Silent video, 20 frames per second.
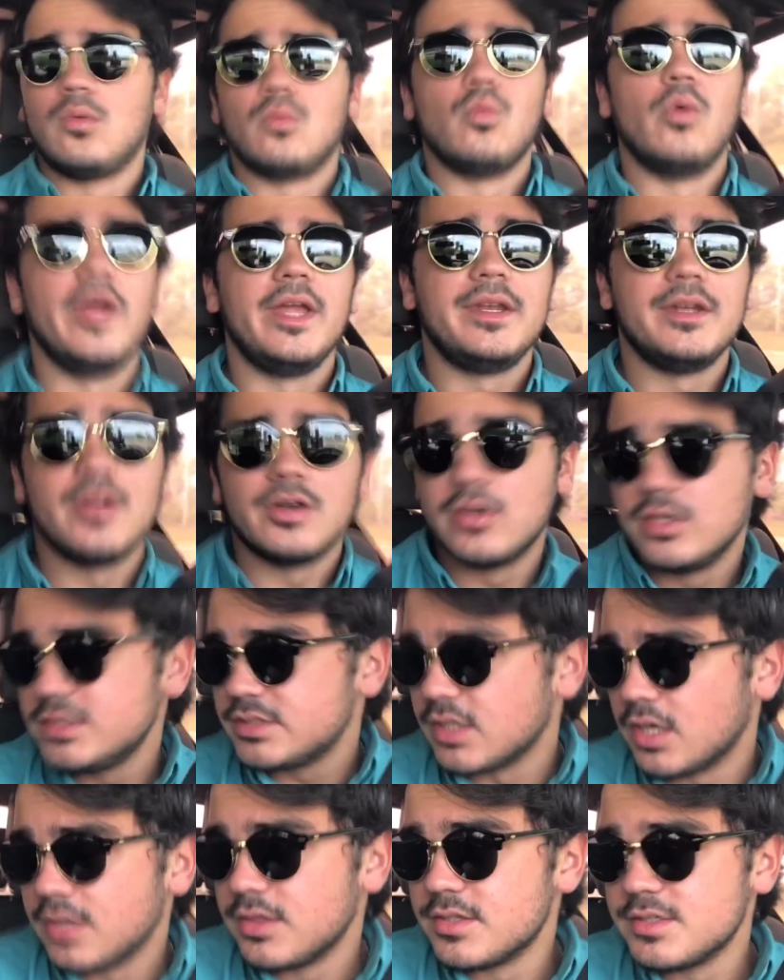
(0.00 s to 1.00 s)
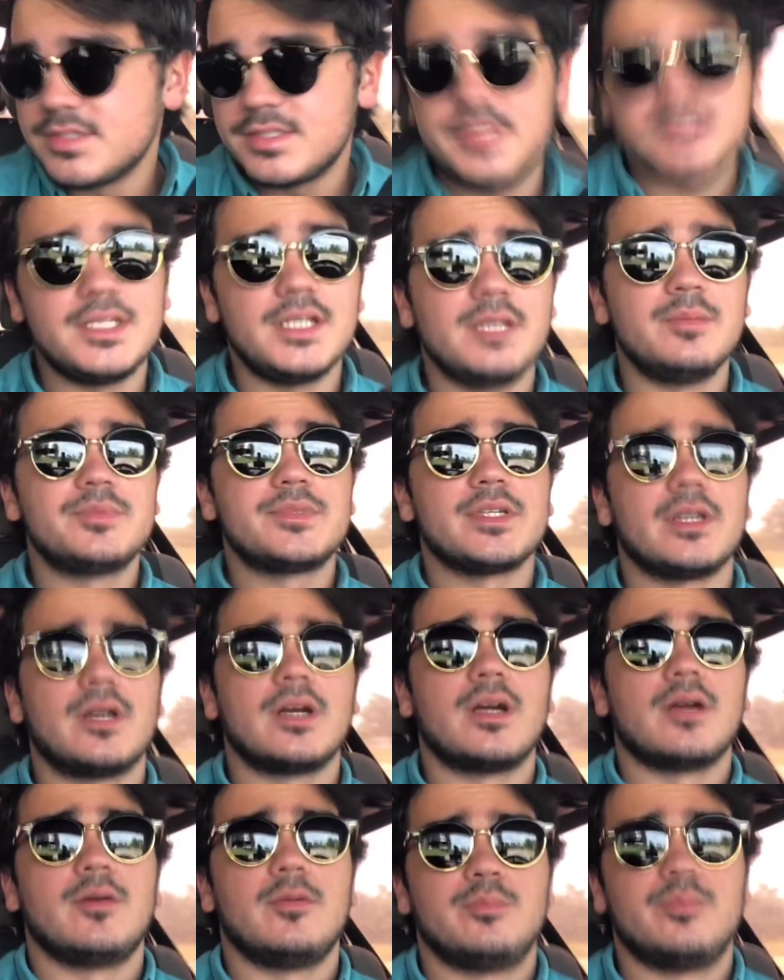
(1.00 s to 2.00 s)
Wind noise on these Jeeps
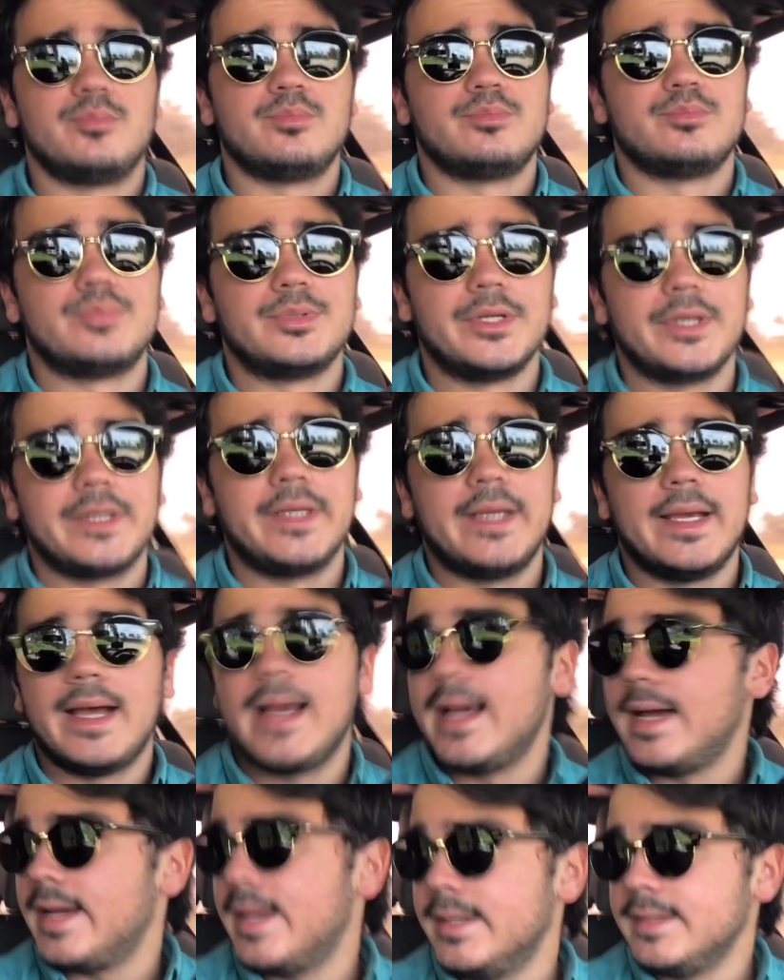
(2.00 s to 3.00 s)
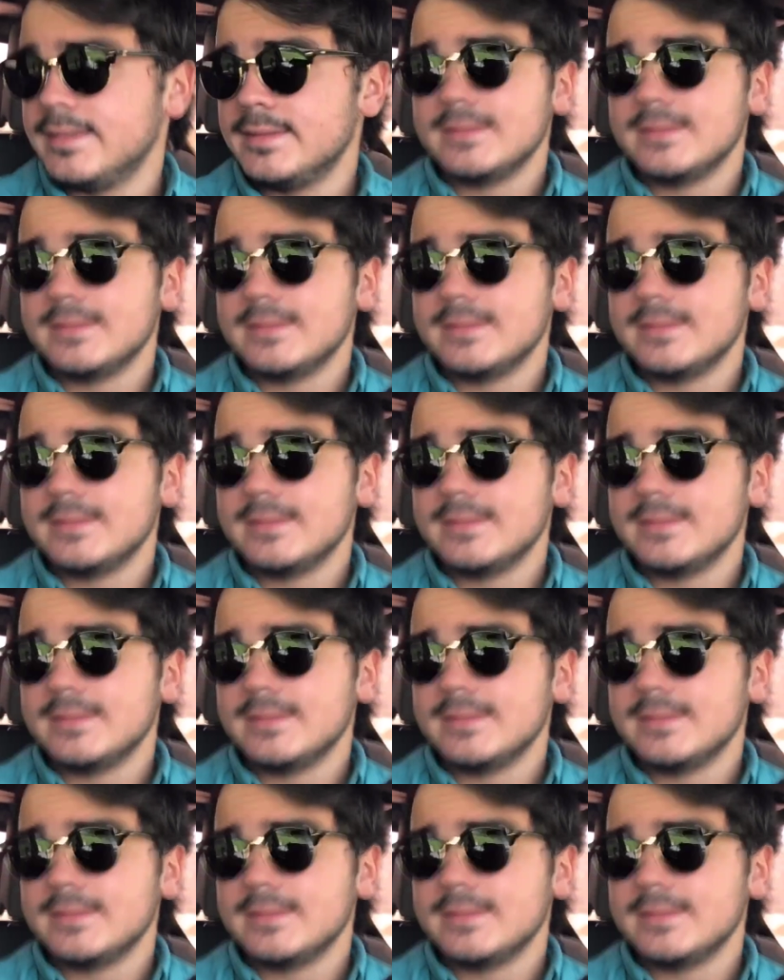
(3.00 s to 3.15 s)
are pretty high.